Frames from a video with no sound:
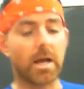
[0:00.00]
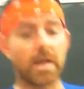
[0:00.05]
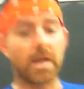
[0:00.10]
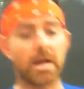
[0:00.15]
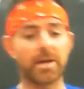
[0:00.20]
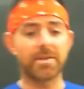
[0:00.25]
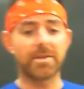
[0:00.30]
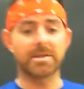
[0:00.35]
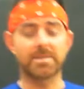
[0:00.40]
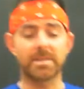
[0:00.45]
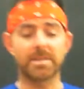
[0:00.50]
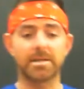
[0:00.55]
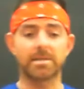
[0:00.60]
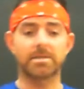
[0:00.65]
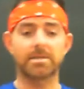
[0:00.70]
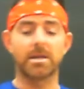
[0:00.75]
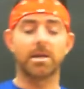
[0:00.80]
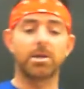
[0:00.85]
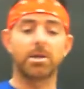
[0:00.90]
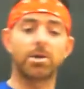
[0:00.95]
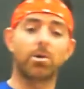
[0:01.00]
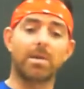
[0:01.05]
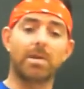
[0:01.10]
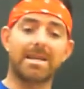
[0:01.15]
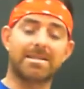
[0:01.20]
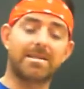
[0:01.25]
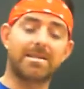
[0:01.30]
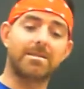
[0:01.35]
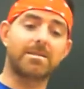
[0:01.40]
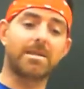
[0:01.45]
This is your
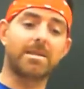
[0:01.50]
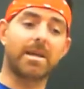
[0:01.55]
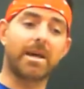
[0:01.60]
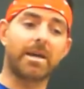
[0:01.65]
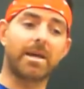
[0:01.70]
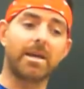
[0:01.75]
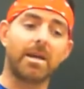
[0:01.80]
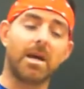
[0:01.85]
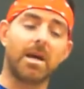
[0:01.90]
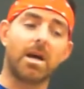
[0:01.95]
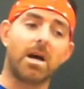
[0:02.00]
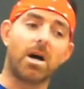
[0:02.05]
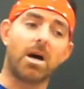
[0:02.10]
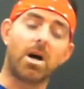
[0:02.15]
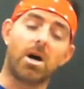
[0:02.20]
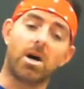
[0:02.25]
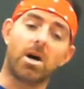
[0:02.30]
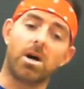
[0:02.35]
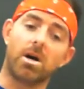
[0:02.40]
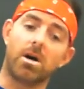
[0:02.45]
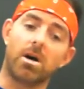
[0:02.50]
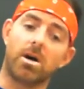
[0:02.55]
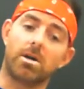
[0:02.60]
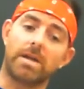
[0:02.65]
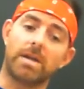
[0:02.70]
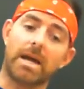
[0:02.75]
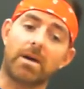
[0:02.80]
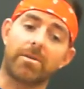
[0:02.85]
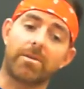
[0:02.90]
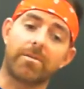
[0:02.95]
lesson today on
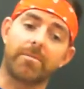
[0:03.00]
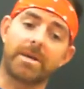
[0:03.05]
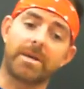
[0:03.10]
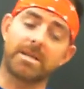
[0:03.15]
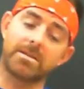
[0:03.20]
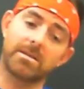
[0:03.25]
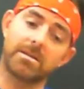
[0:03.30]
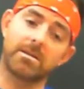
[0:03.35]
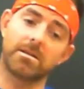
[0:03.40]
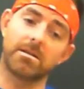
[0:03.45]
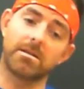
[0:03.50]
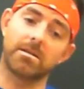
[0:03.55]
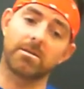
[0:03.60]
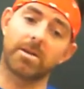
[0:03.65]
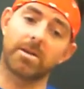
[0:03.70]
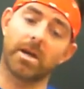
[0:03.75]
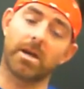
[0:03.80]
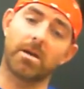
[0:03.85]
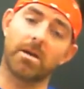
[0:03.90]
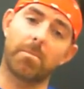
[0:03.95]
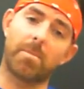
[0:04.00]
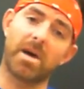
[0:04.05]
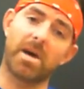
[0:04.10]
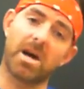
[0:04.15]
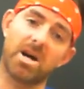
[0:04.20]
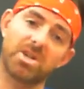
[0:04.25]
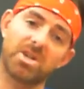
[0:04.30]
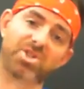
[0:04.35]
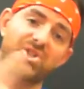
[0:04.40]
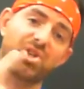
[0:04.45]
health and medicine, okay?
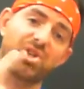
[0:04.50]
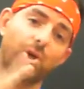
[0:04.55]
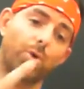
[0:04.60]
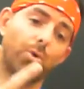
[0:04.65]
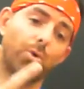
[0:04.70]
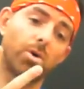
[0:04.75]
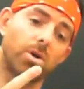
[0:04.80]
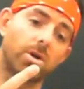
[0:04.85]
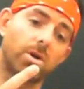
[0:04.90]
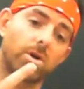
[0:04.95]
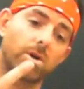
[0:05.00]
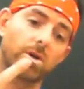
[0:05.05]
Part 2.